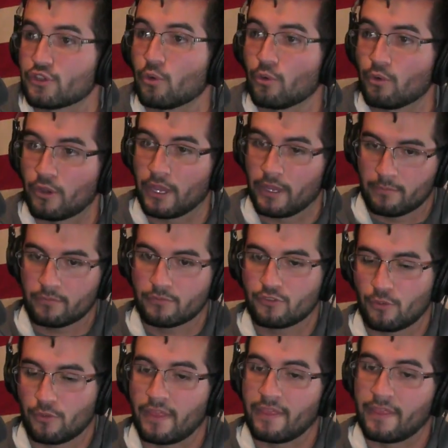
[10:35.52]
Okay, so
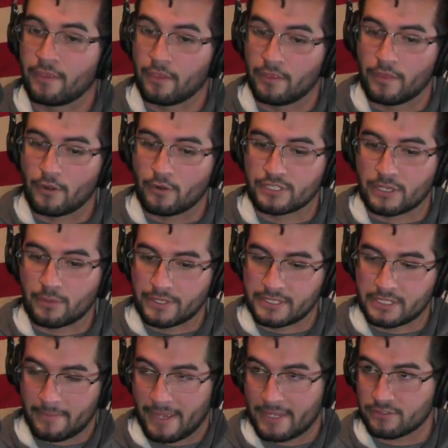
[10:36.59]
then there is
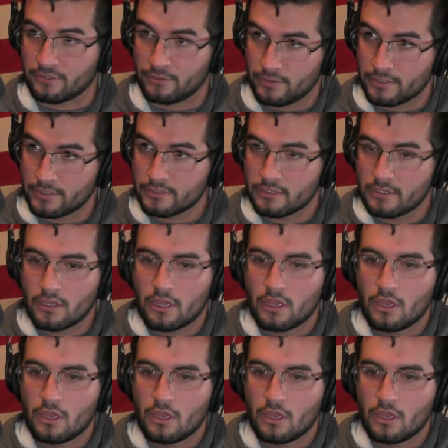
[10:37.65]
a reason I'm asking you this.